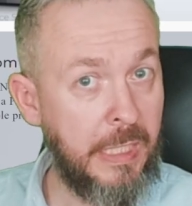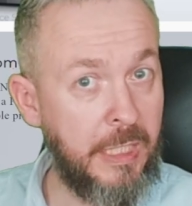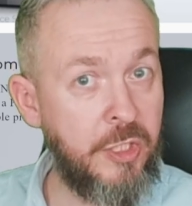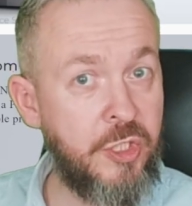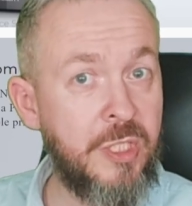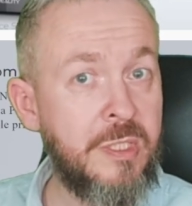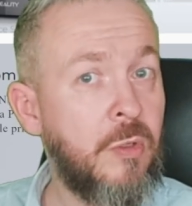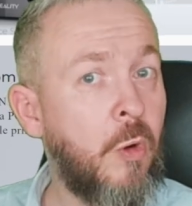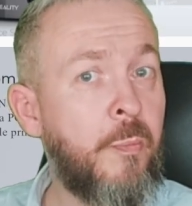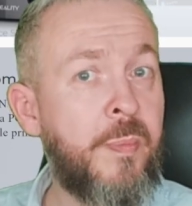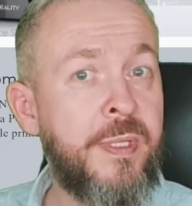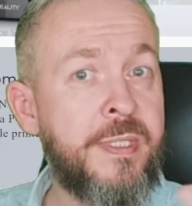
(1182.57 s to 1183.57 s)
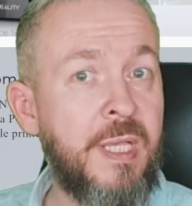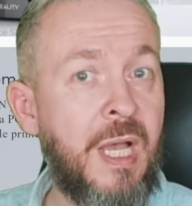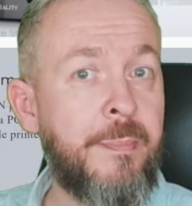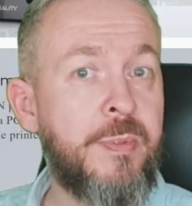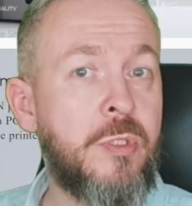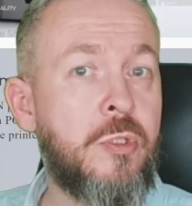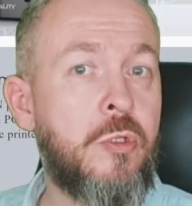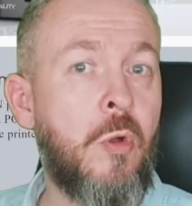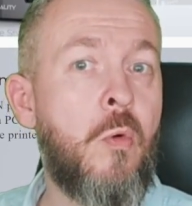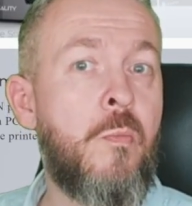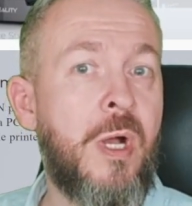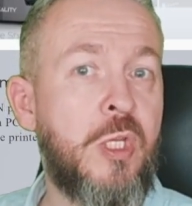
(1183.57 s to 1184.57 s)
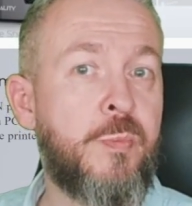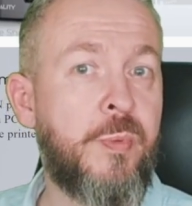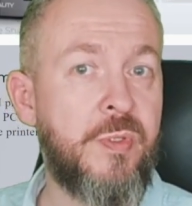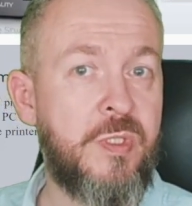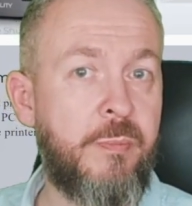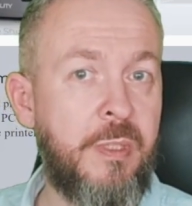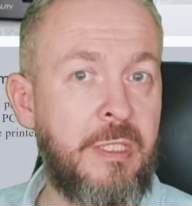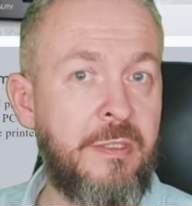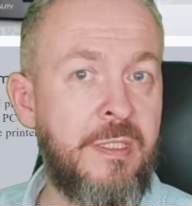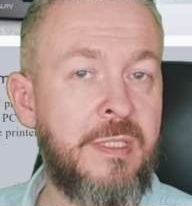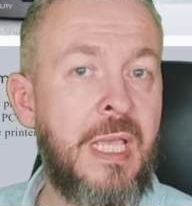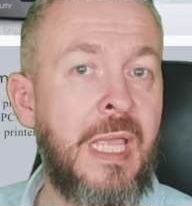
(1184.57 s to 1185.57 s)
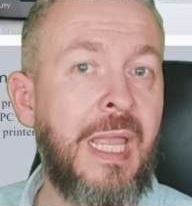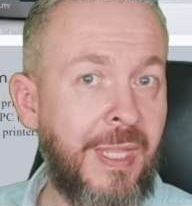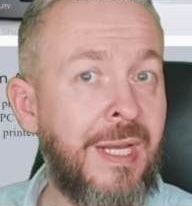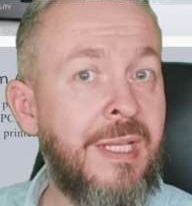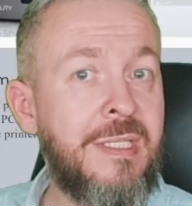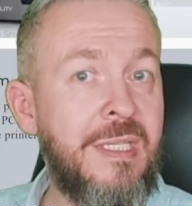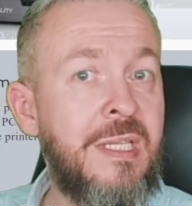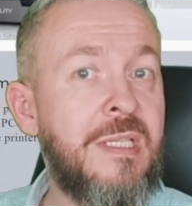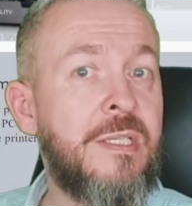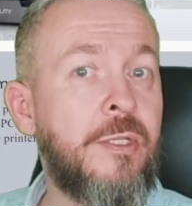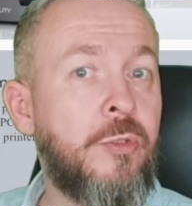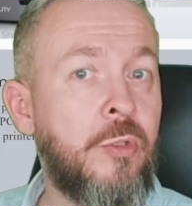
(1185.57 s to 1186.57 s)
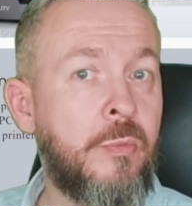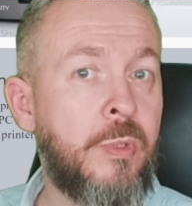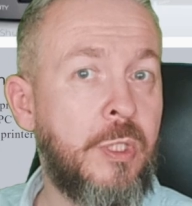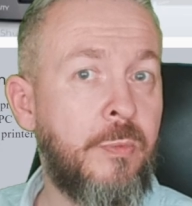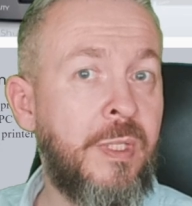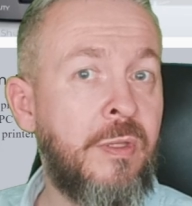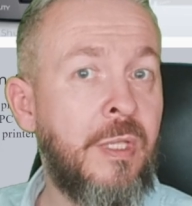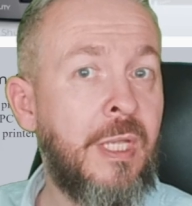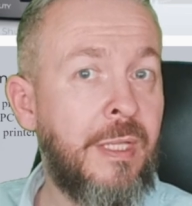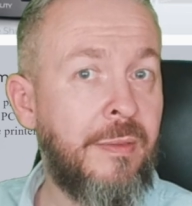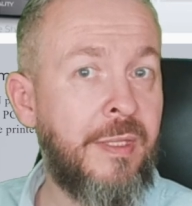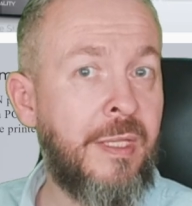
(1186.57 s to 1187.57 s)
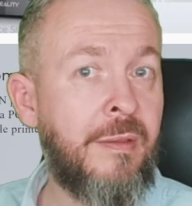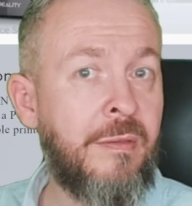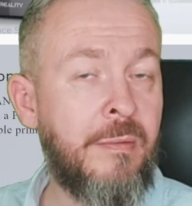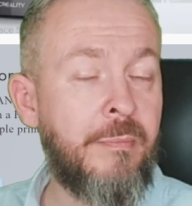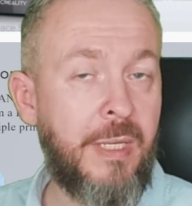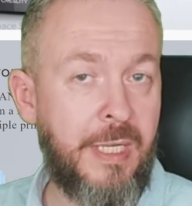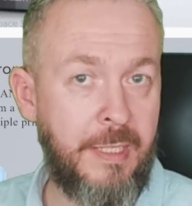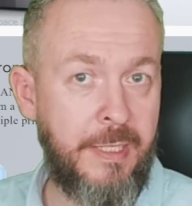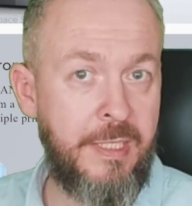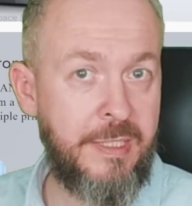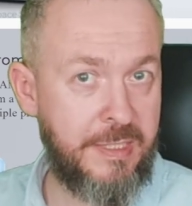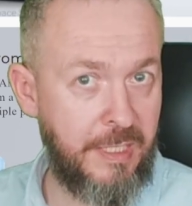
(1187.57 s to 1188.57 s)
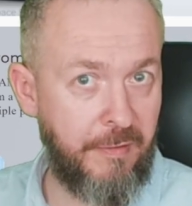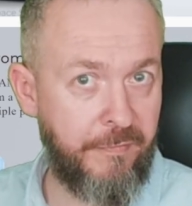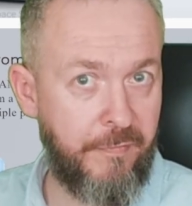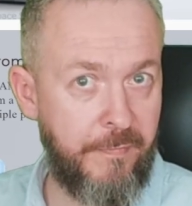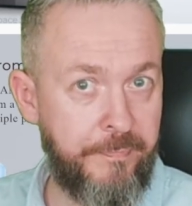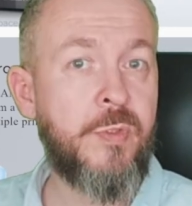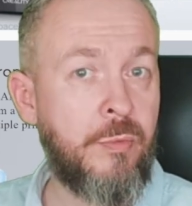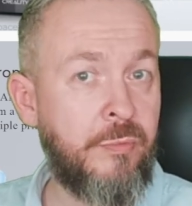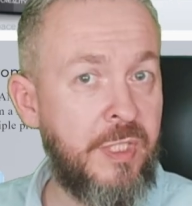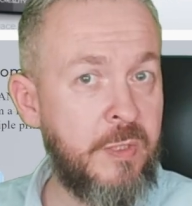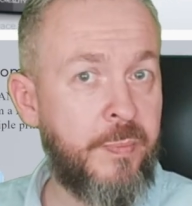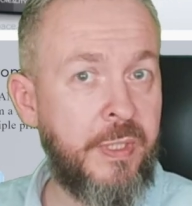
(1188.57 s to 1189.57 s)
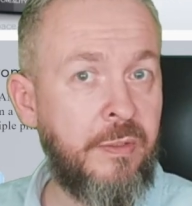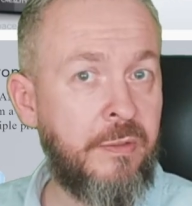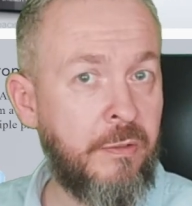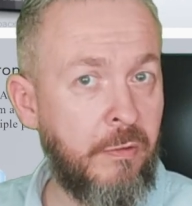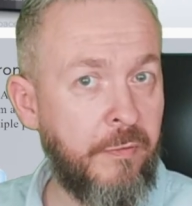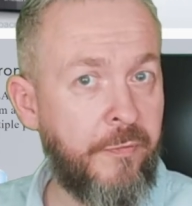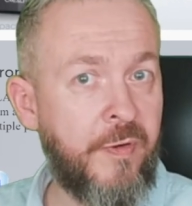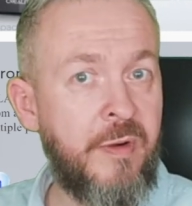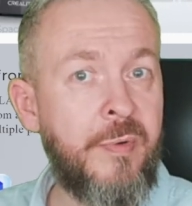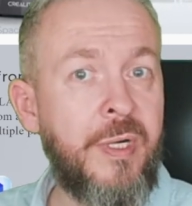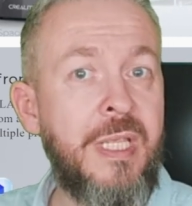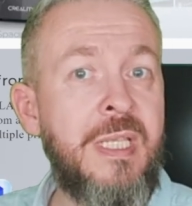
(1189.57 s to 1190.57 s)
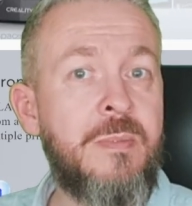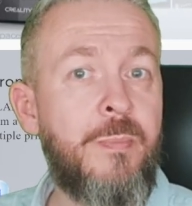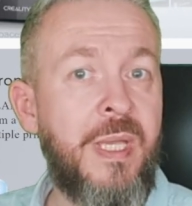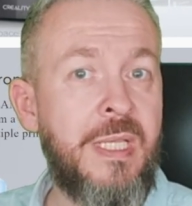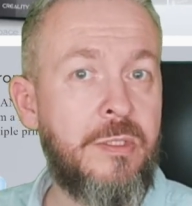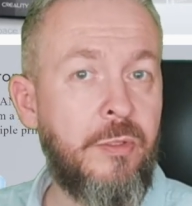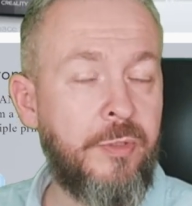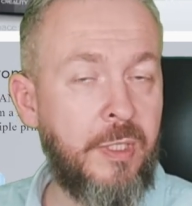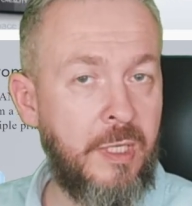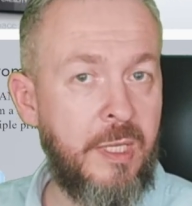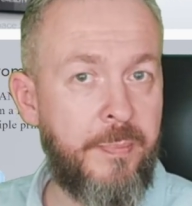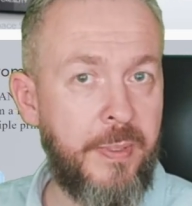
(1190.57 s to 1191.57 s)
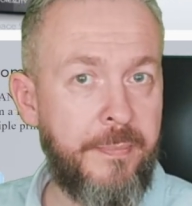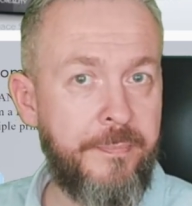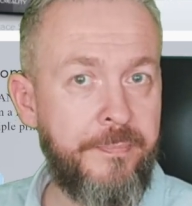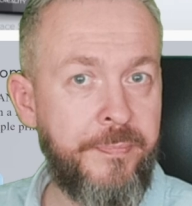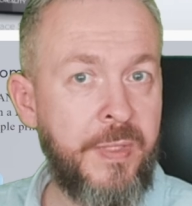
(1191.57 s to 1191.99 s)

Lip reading: It just opens up so much possibilities and it's easier to work with than the Marlin itself. so this printer or firmware is based on the Klipper.